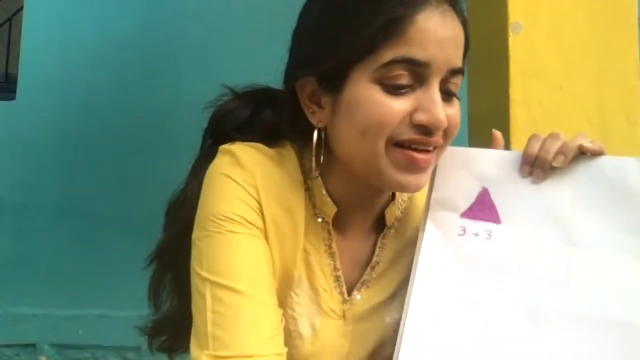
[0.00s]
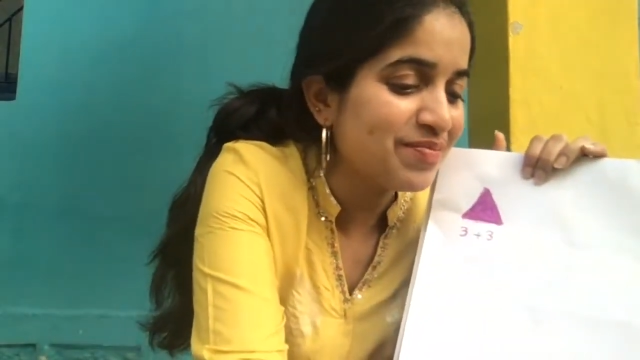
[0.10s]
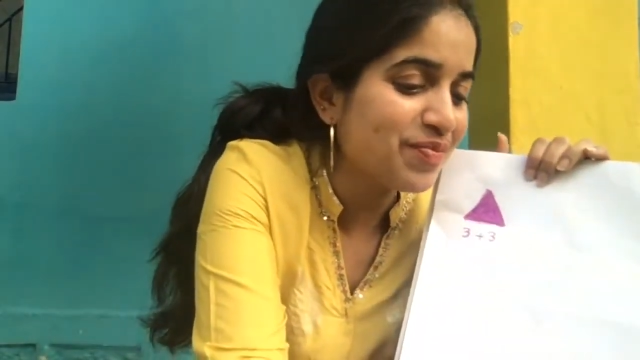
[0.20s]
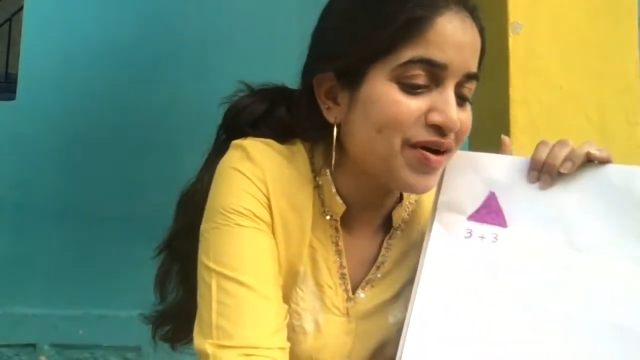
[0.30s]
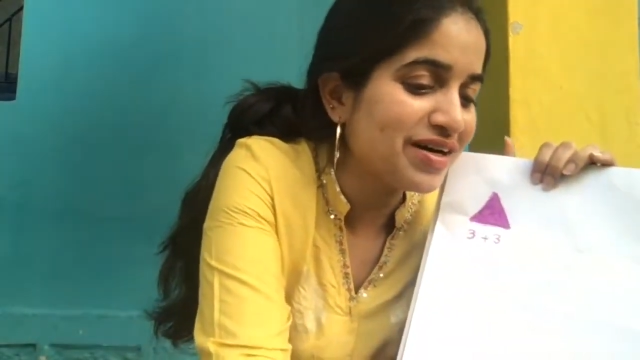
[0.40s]

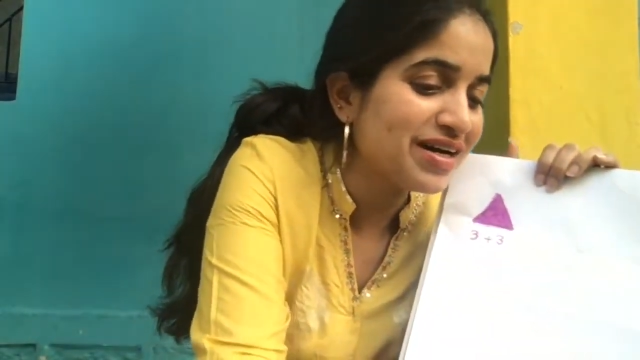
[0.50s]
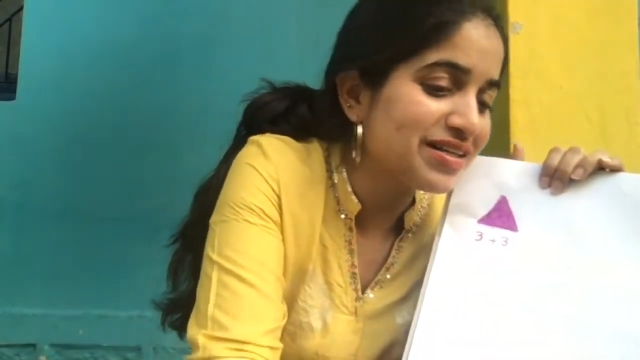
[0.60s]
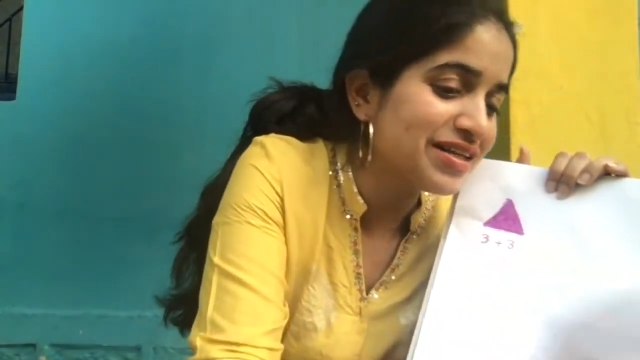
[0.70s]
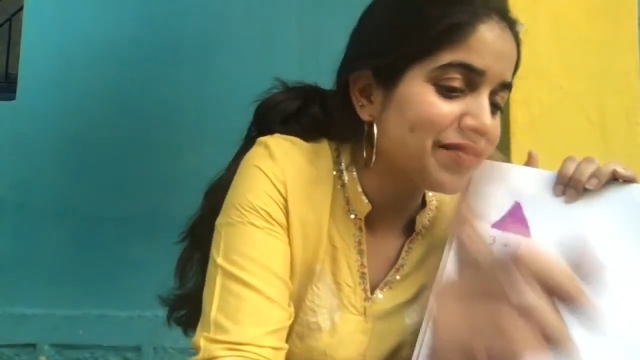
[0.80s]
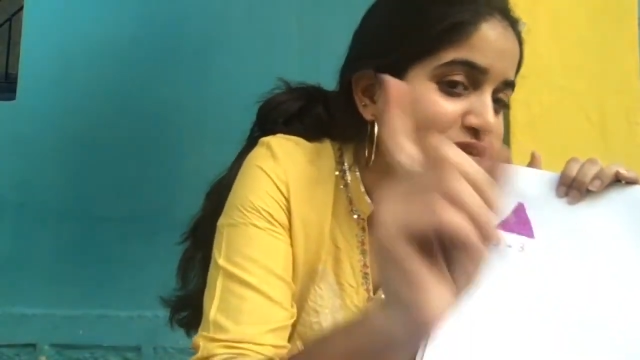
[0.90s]
important
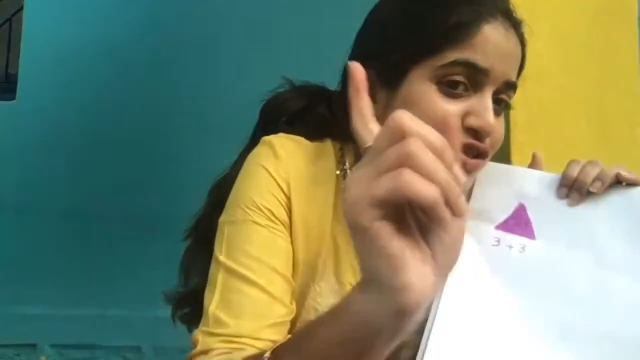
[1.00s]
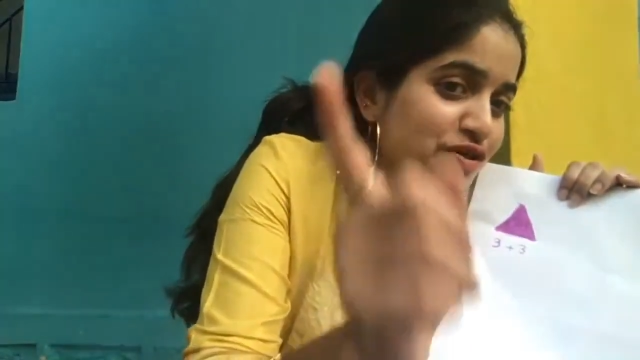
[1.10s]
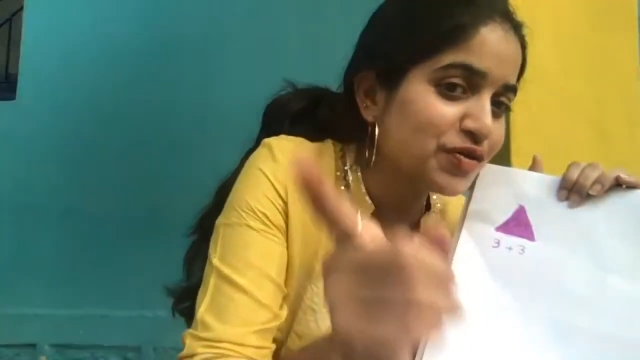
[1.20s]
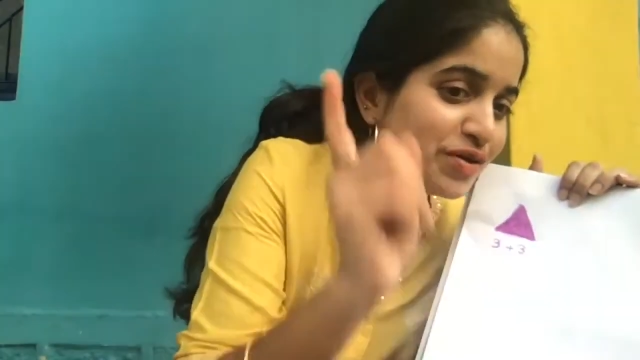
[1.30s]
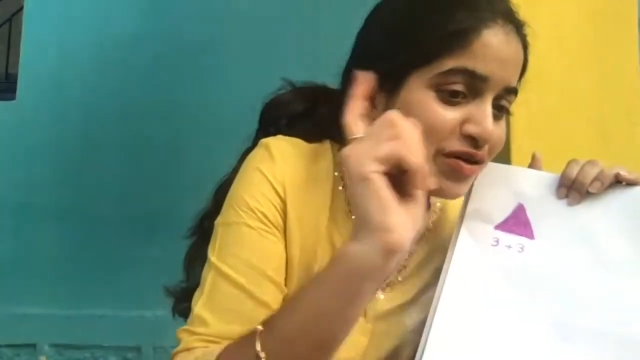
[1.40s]
thing which
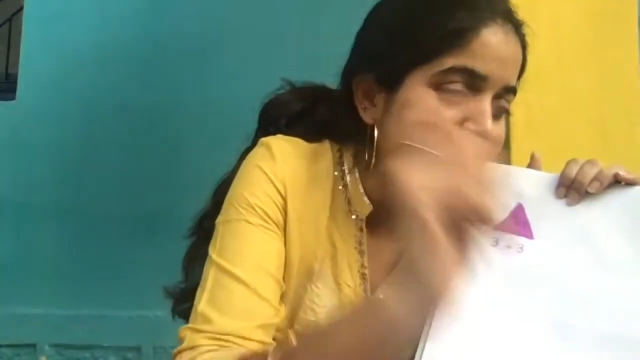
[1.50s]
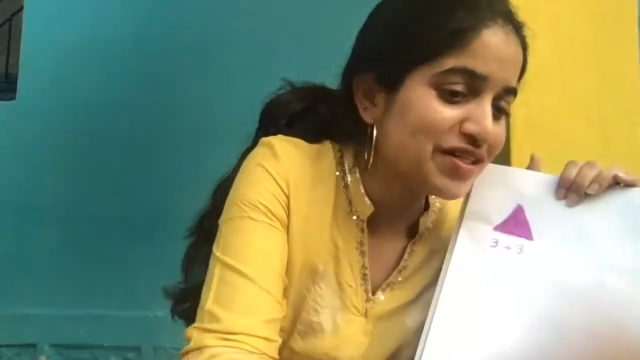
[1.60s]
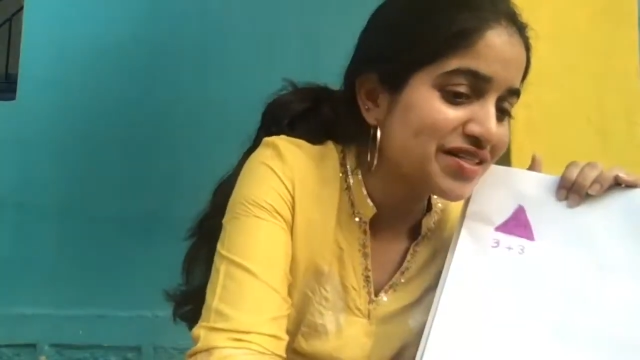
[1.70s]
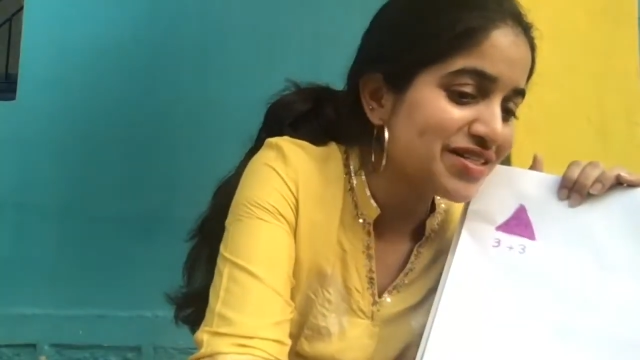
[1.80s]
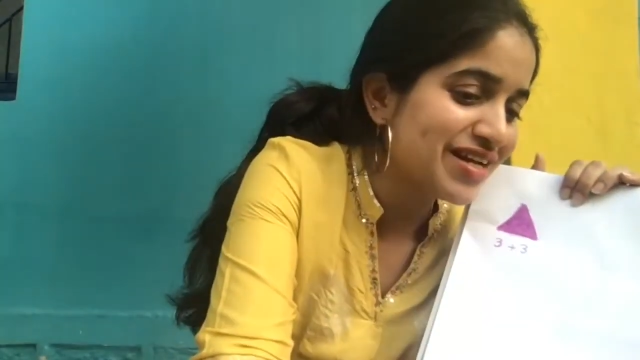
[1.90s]
you know which
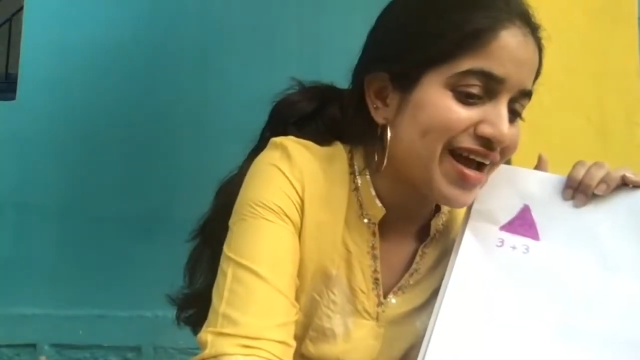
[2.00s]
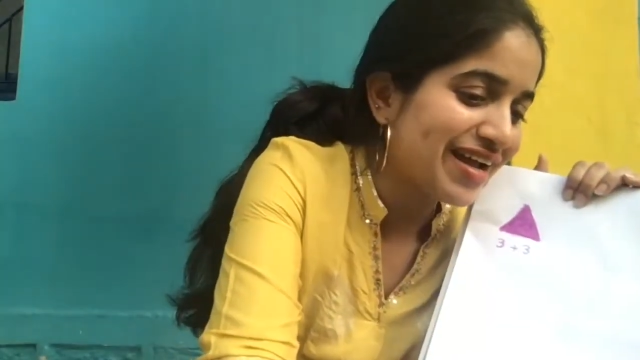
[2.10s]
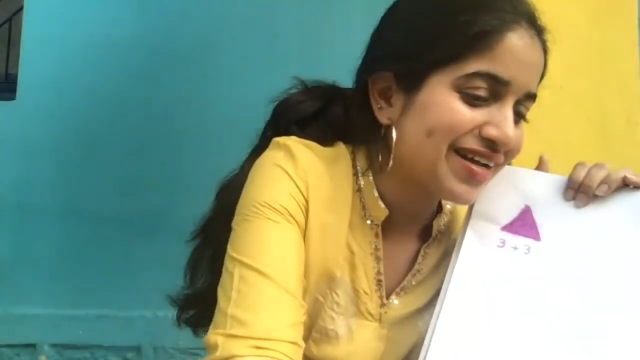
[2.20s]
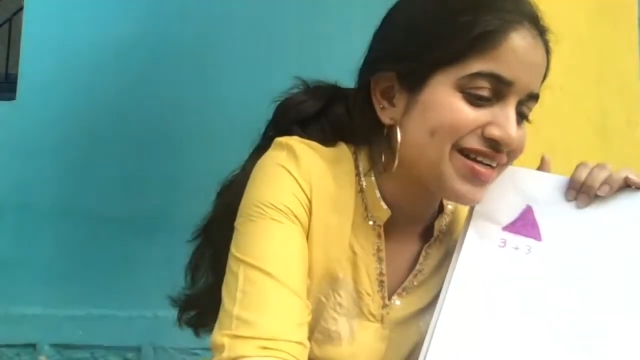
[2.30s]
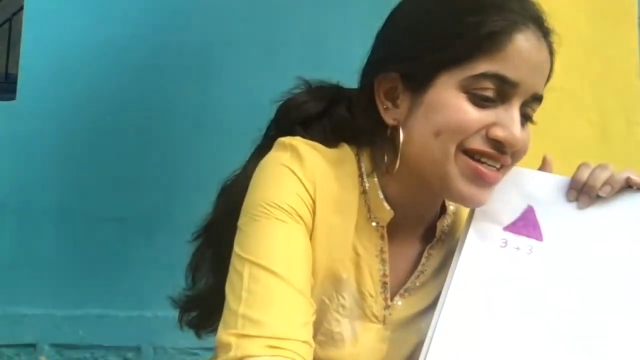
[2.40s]
is
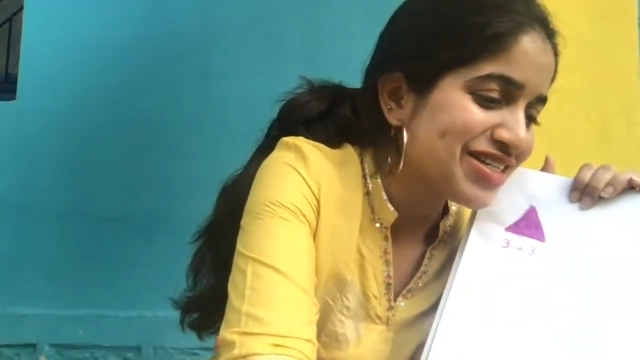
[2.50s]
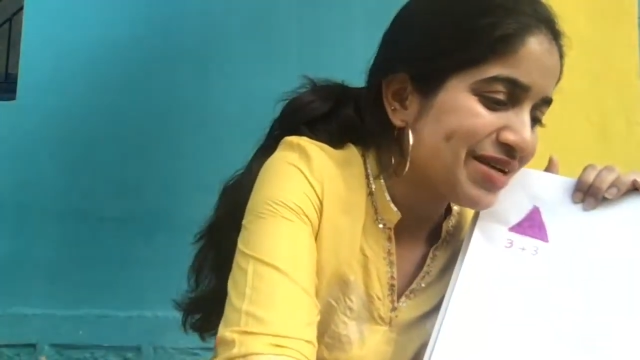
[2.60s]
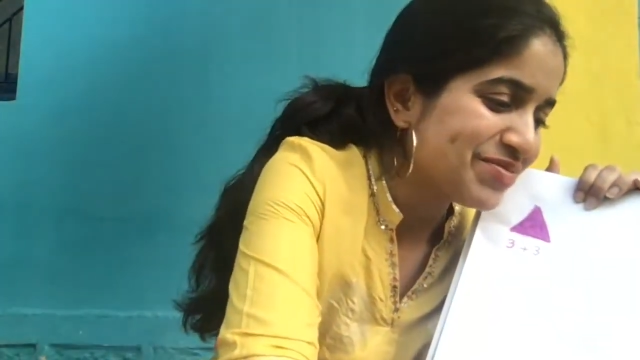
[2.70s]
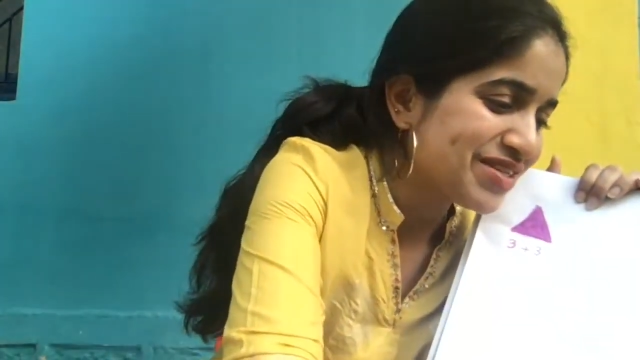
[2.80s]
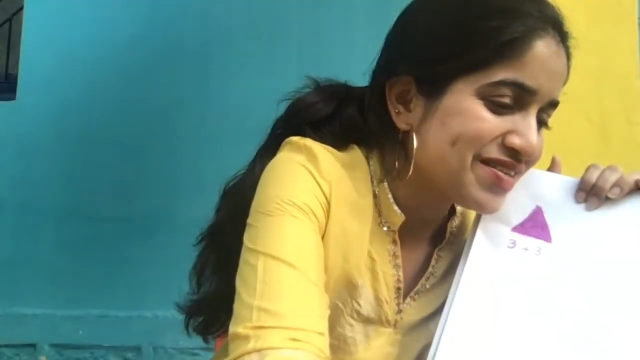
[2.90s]
triangle in
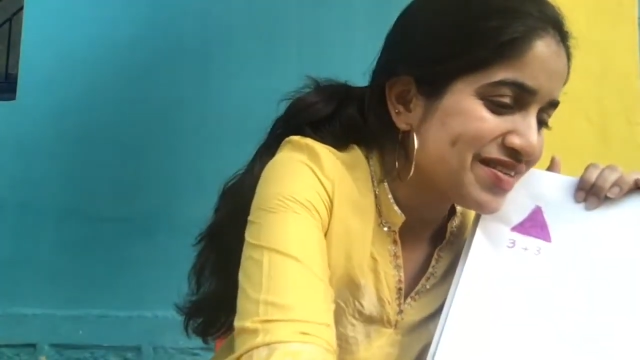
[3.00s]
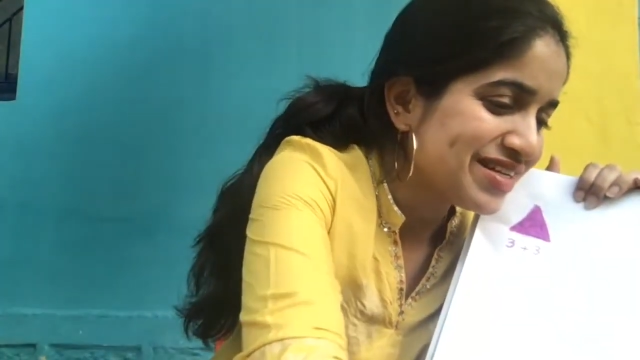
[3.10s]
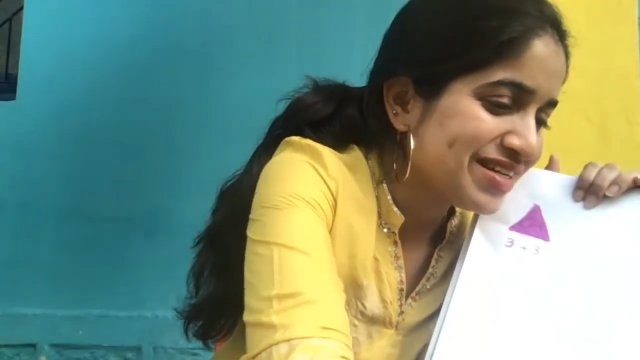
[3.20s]
shape, children?